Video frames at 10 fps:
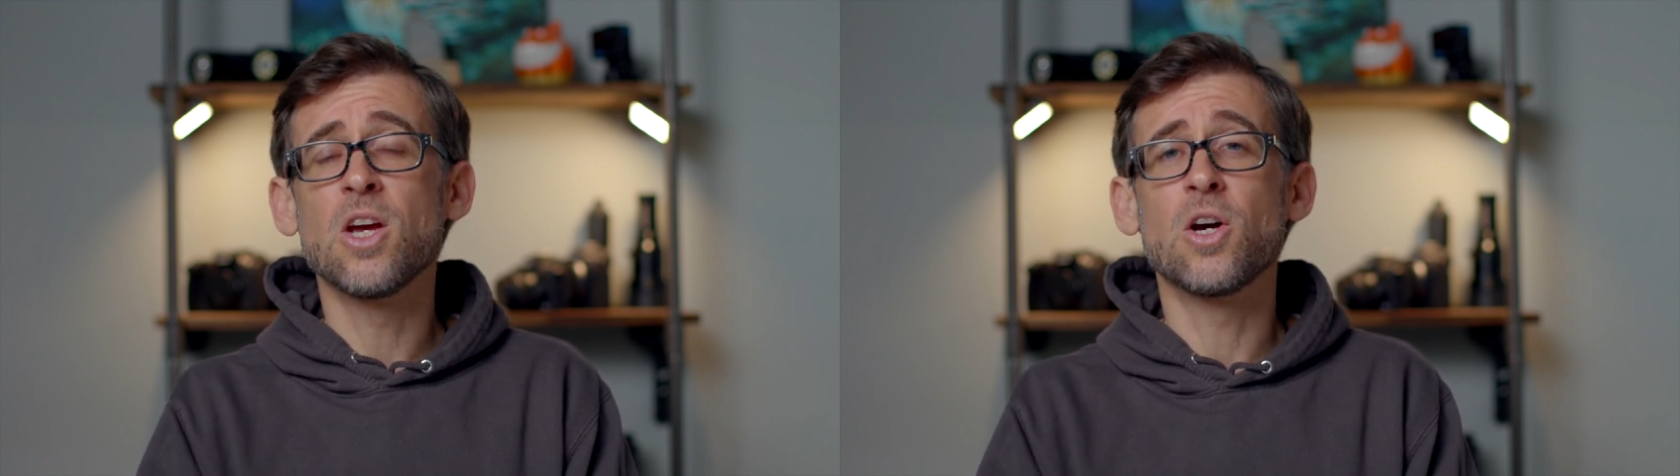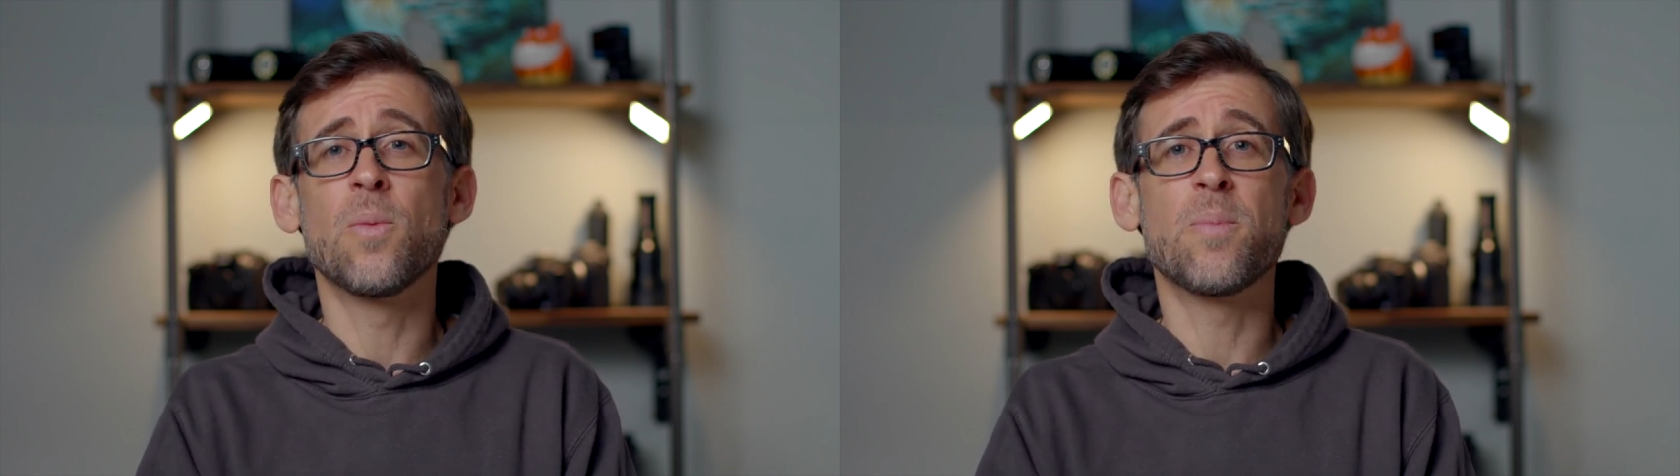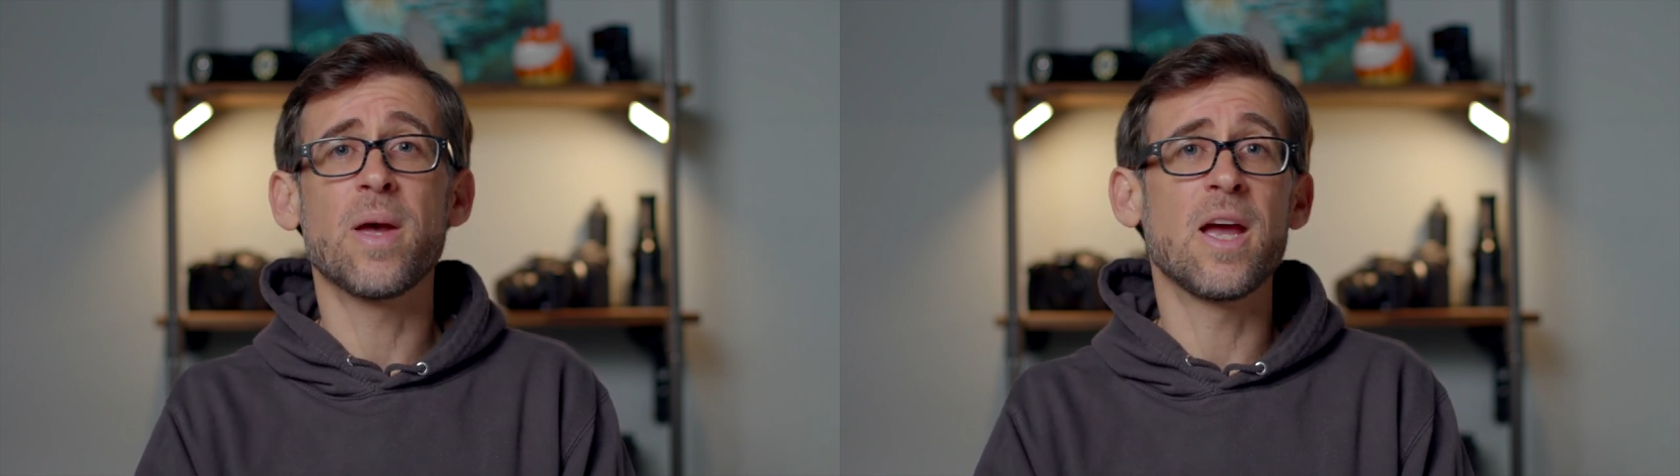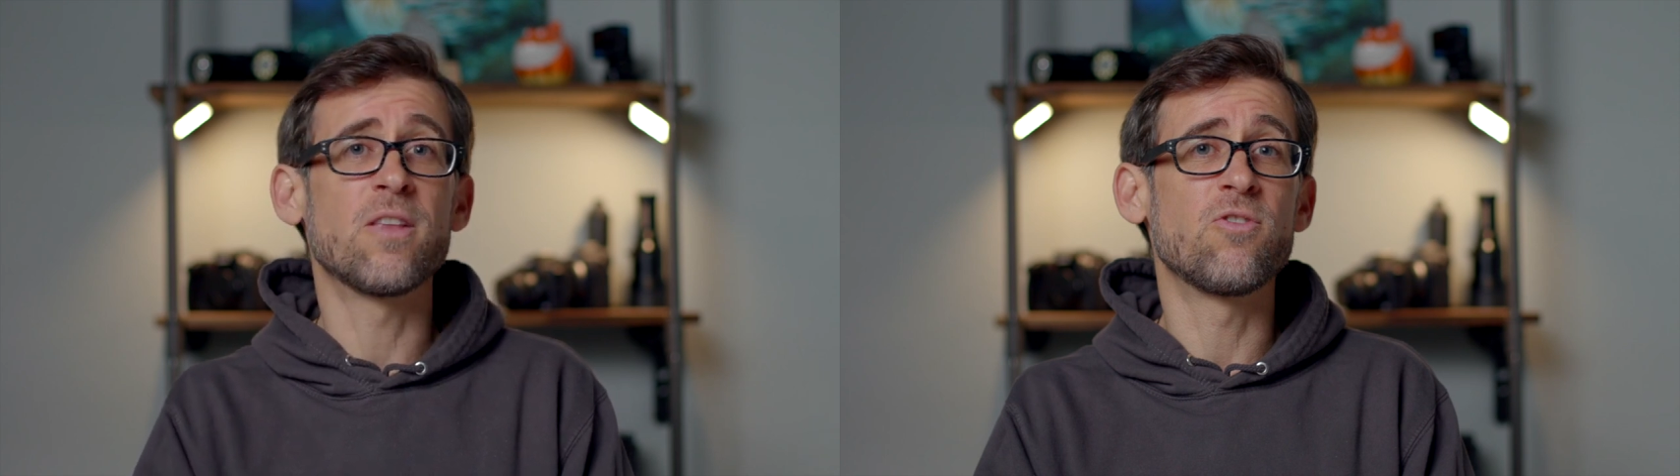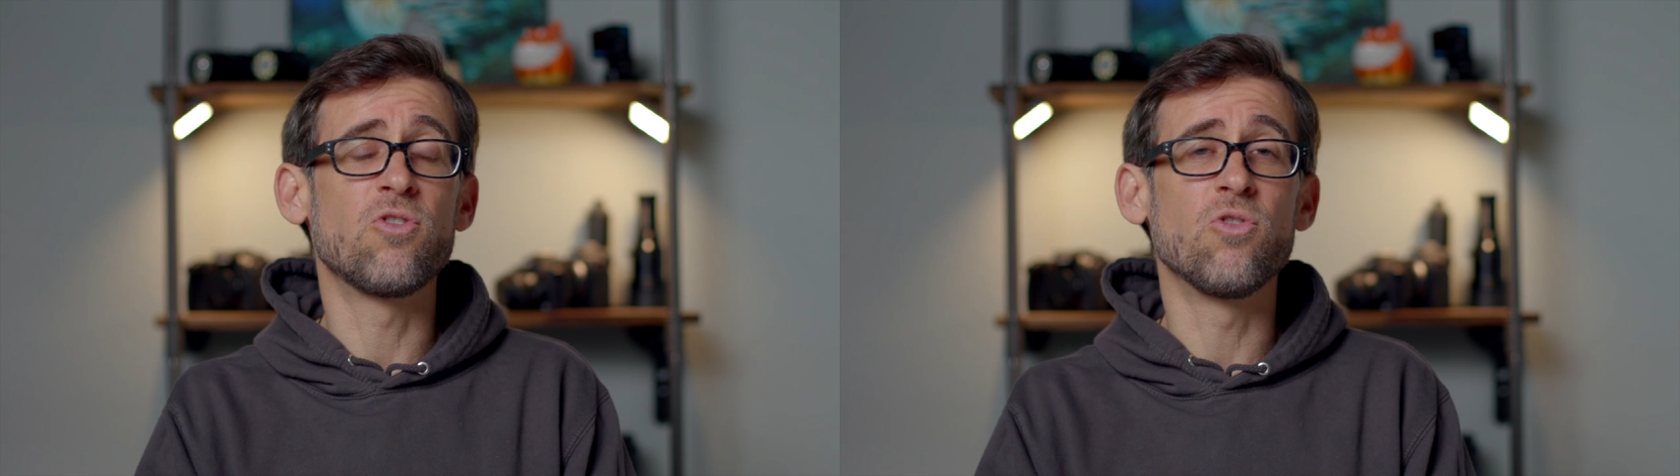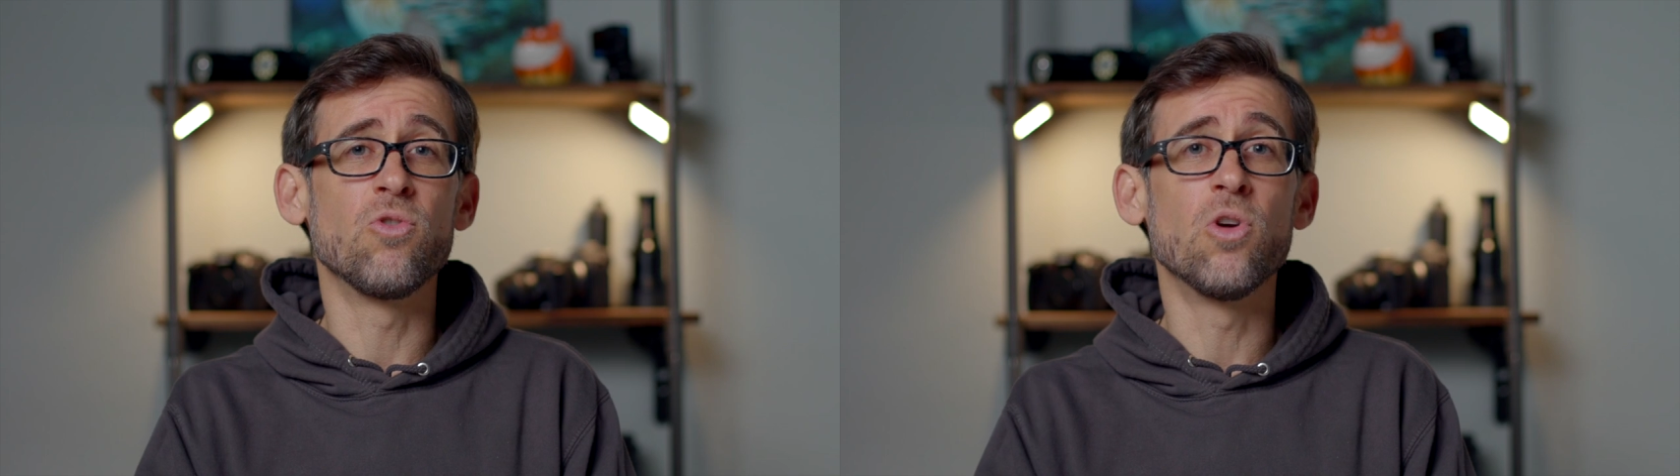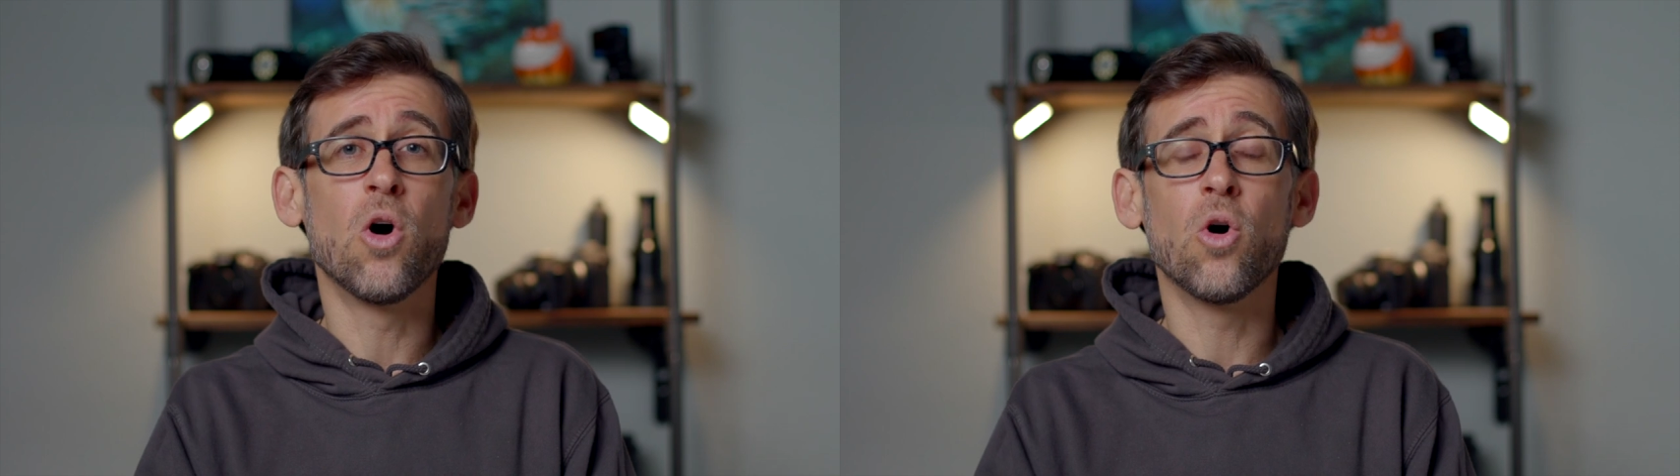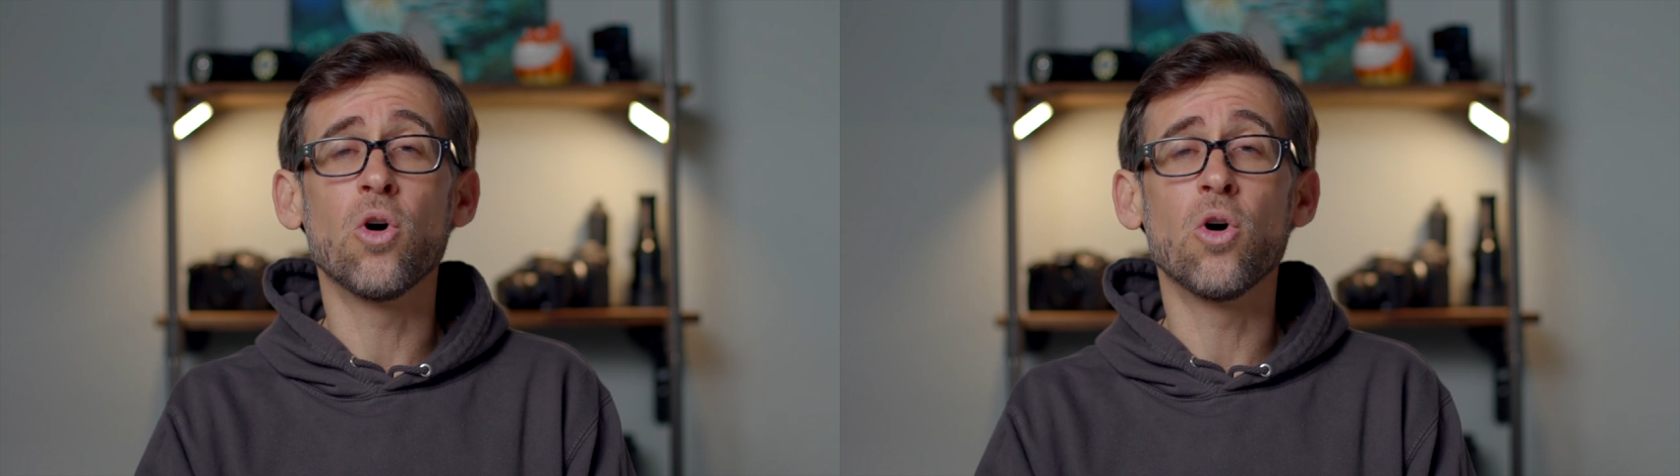compared to